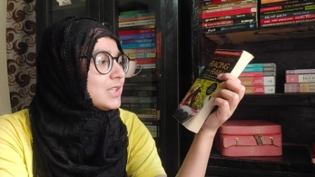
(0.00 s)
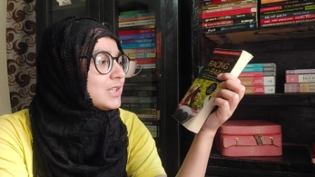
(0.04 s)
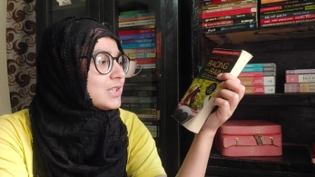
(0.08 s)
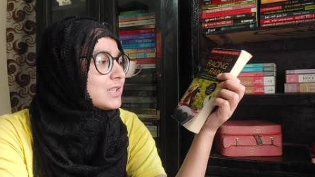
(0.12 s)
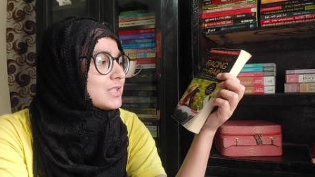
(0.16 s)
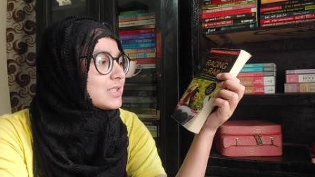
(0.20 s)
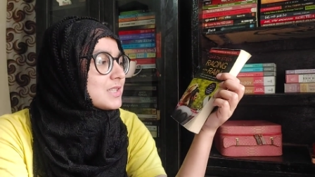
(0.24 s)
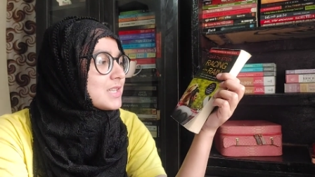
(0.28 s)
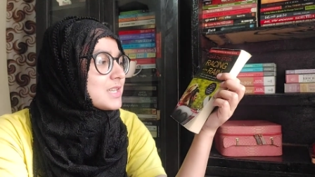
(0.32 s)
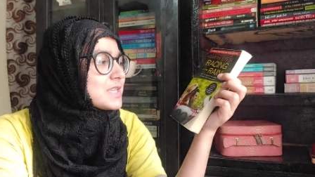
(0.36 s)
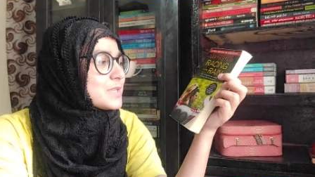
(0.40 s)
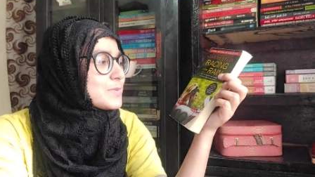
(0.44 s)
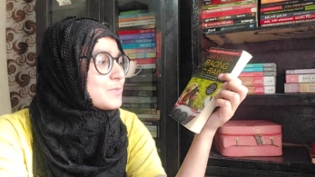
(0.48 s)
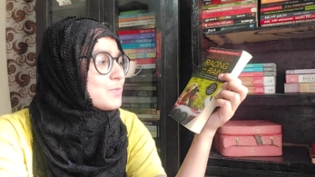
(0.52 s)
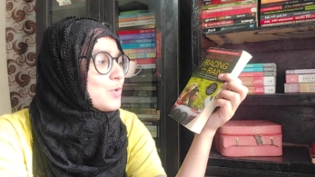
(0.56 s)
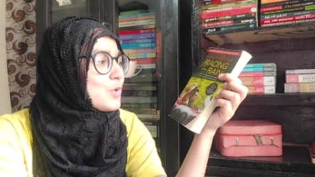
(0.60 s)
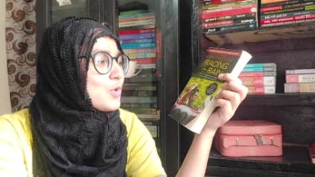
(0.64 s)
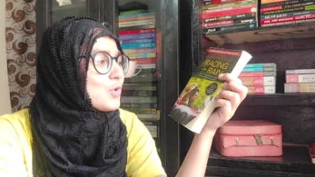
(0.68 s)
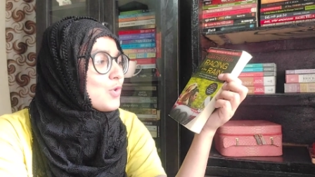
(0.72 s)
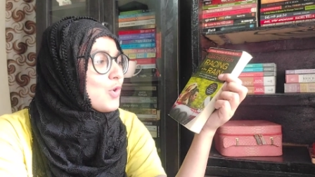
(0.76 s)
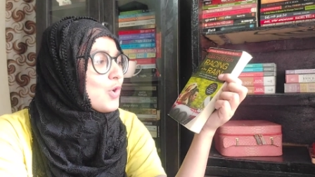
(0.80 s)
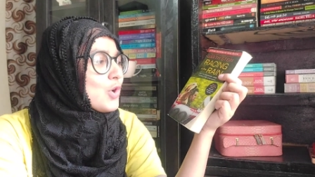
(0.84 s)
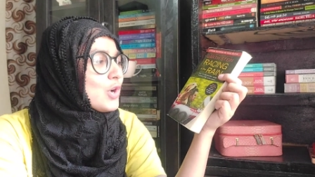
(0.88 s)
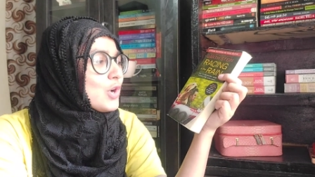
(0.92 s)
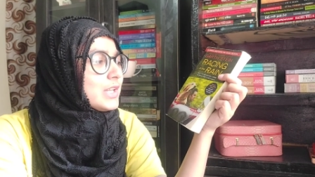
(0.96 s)
There's this
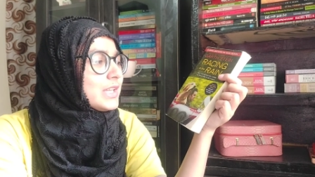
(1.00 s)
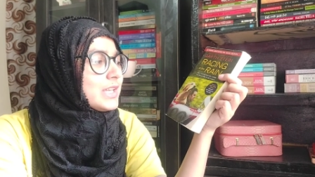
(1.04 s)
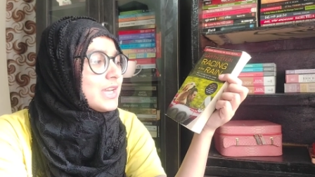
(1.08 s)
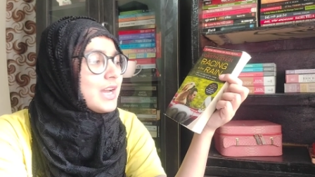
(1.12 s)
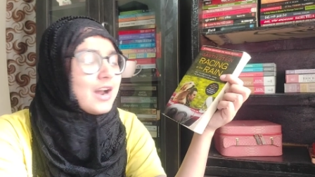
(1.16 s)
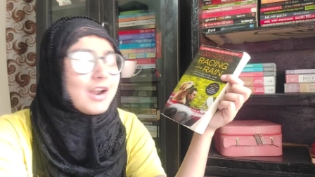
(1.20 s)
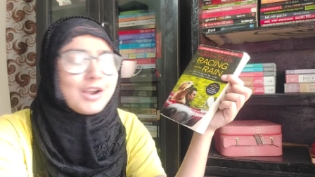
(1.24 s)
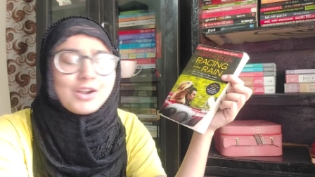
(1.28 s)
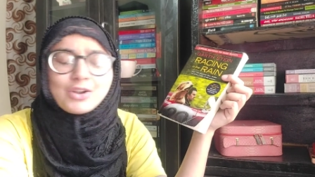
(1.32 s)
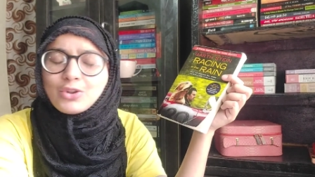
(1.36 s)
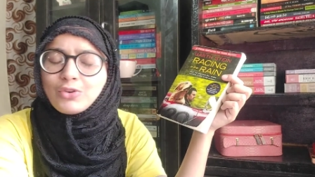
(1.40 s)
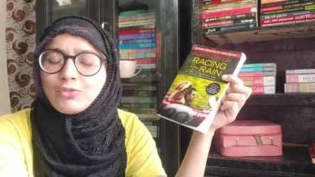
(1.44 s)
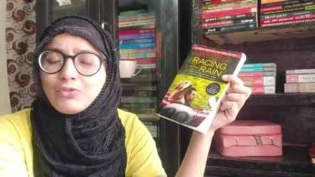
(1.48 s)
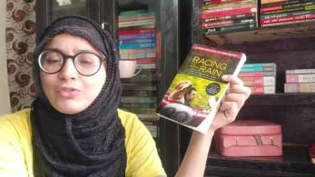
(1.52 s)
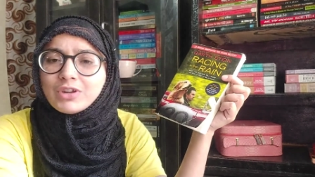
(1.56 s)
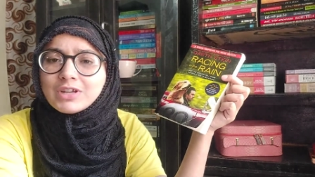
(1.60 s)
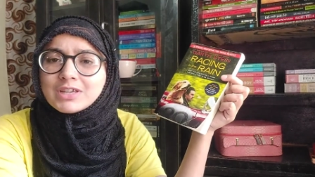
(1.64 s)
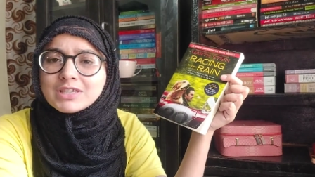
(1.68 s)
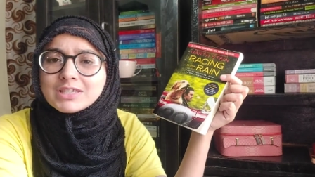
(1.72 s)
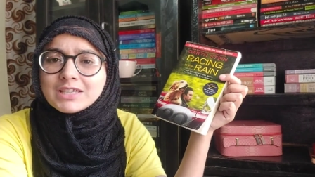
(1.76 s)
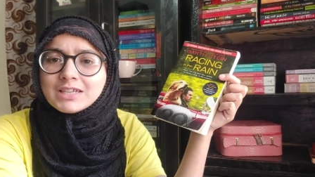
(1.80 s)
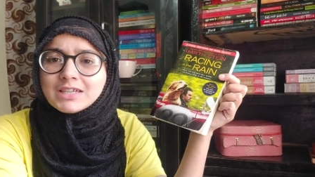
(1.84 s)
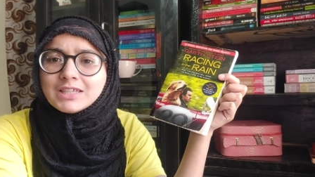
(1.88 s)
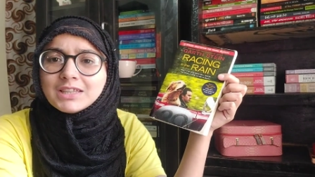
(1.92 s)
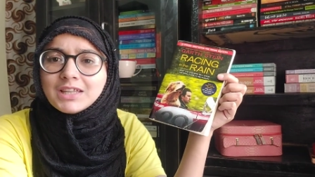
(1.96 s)
book called The Art of
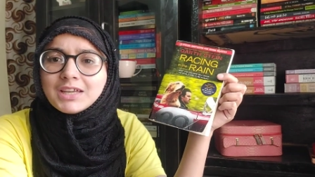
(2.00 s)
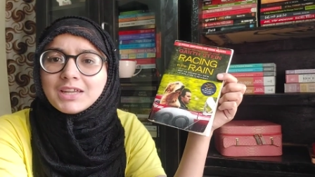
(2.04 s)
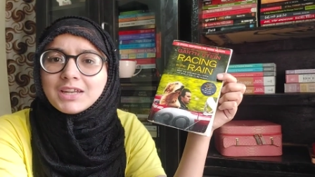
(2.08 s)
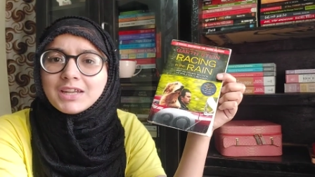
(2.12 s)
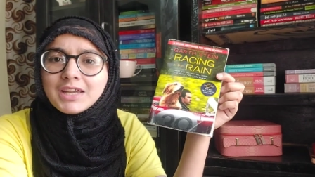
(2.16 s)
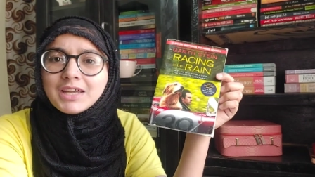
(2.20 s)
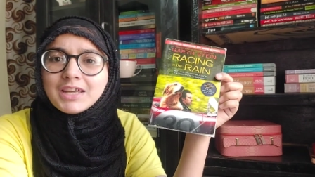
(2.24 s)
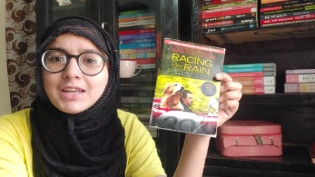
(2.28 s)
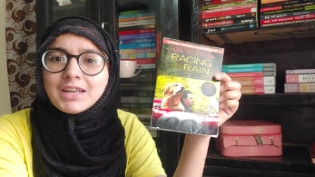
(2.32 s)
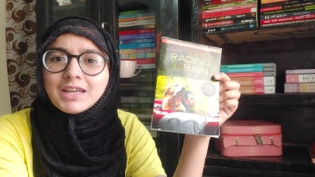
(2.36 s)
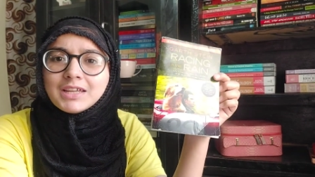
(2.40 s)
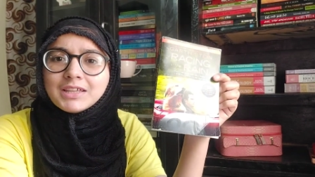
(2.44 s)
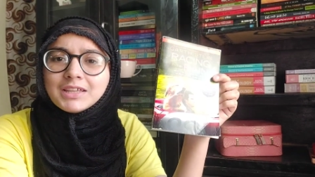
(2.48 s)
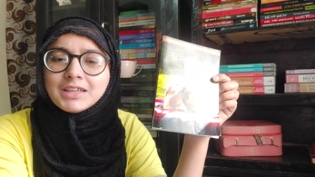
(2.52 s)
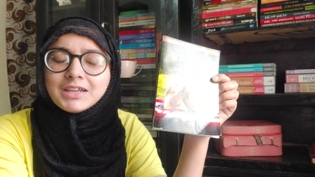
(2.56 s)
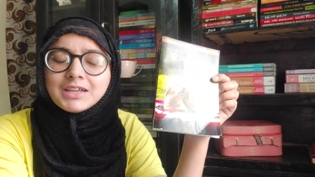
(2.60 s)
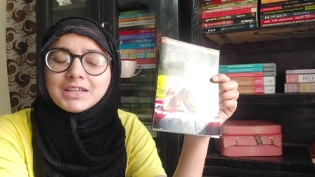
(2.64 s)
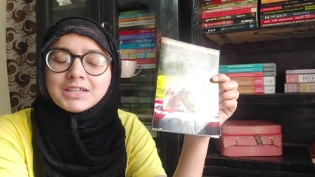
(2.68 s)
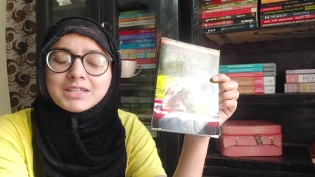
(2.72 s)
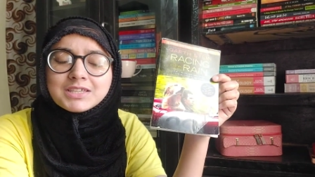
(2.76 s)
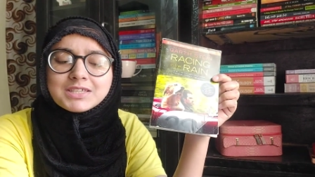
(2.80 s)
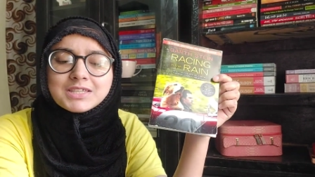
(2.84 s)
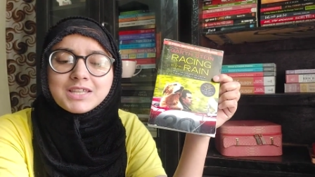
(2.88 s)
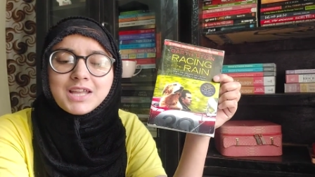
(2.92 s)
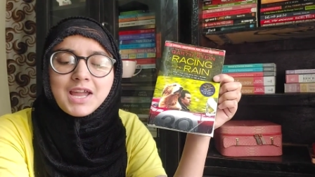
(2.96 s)
Racing in the Rain. I think
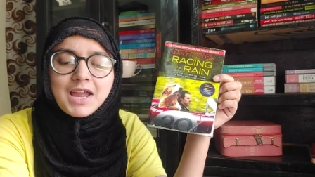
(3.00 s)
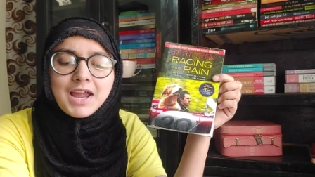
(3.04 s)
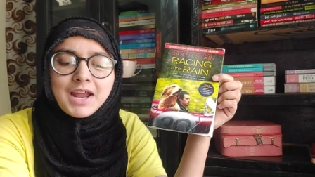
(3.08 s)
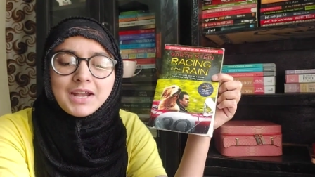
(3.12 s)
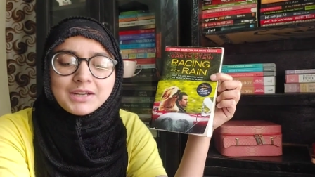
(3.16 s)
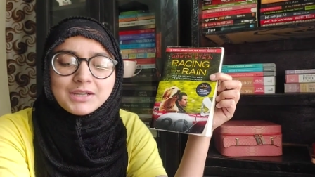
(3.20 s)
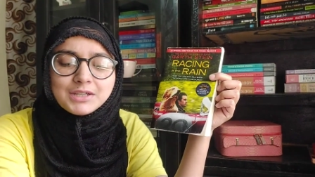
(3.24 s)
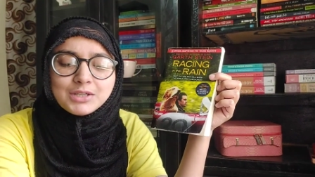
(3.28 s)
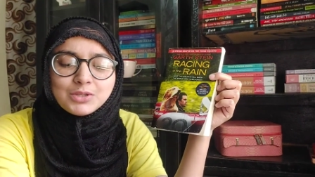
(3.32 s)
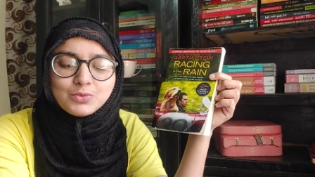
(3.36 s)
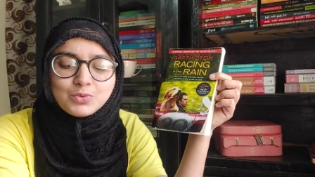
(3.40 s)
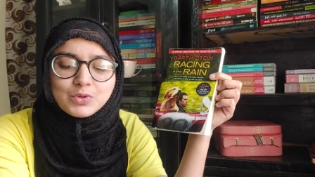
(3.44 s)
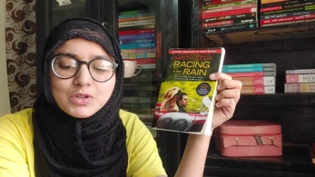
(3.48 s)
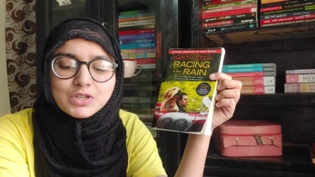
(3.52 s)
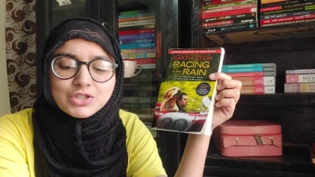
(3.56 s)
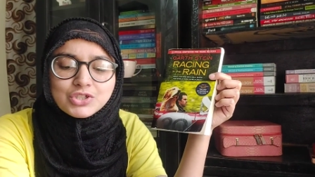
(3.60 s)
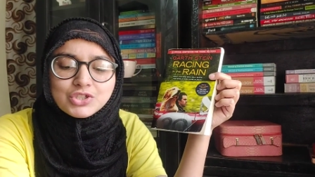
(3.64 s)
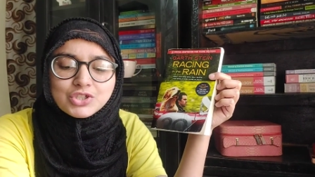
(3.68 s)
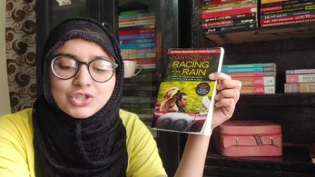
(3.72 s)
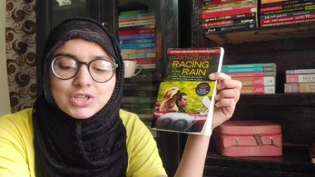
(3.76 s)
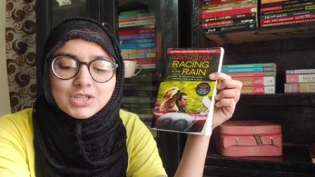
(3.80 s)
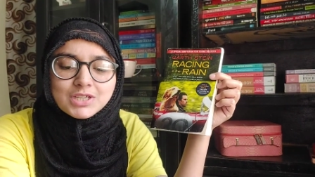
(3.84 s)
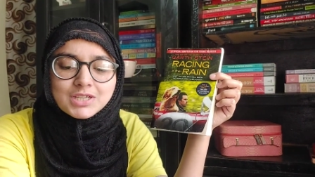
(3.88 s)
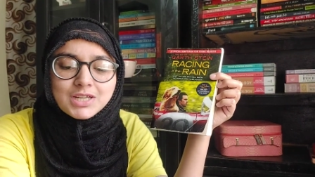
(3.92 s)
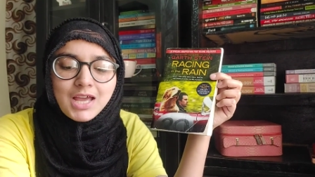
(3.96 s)
it's the adult
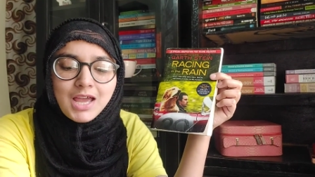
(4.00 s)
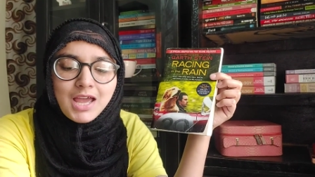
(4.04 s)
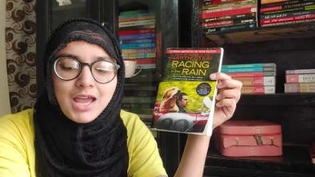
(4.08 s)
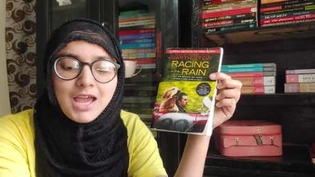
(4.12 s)
version.